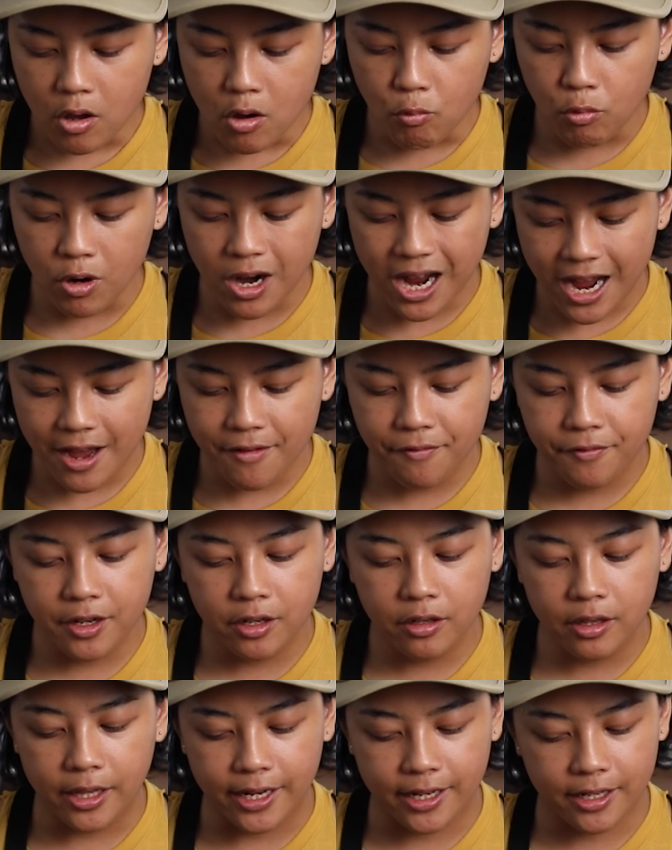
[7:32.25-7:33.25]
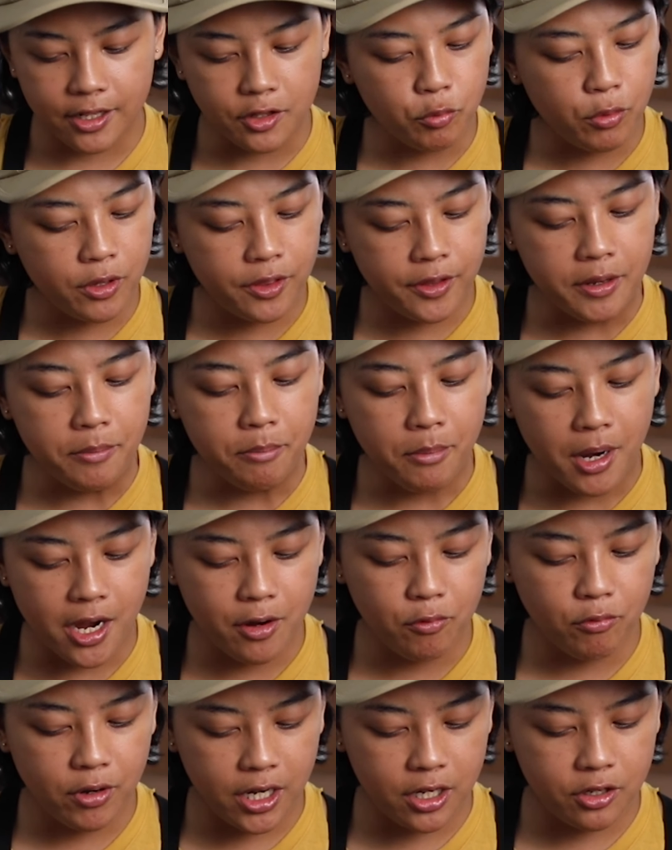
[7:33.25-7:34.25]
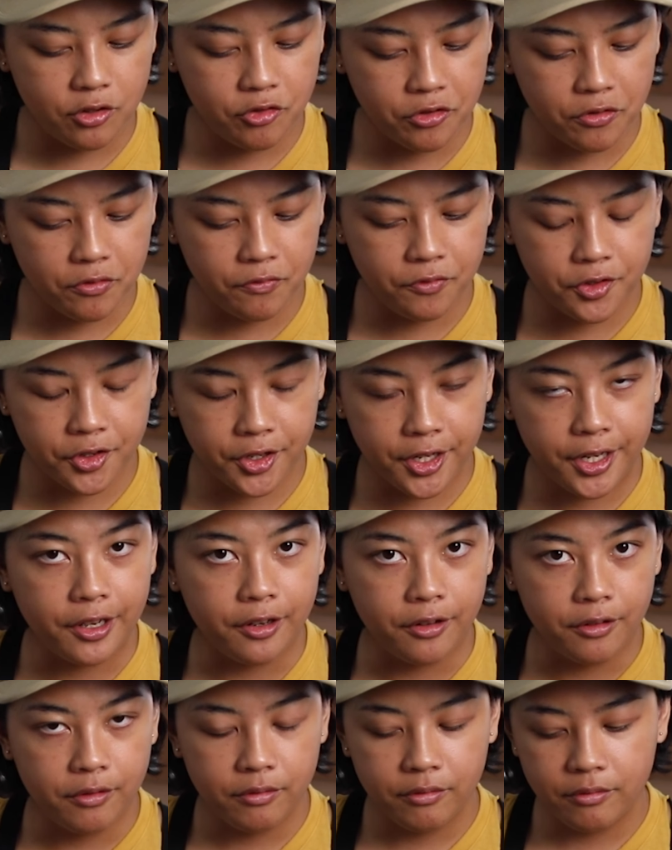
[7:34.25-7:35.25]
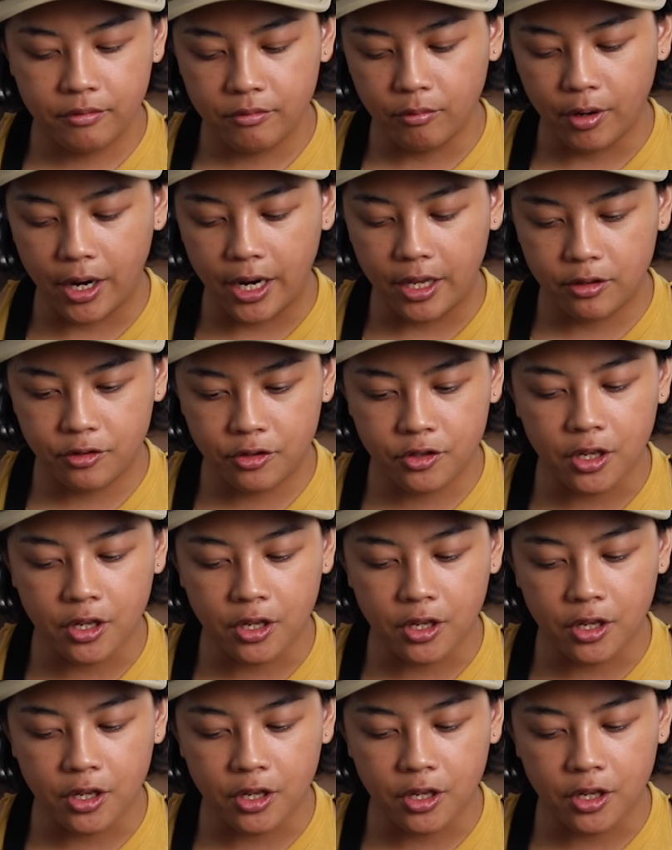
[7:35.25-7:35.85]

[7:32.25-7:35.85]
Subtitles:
where I feel like it's within my range of skill, right?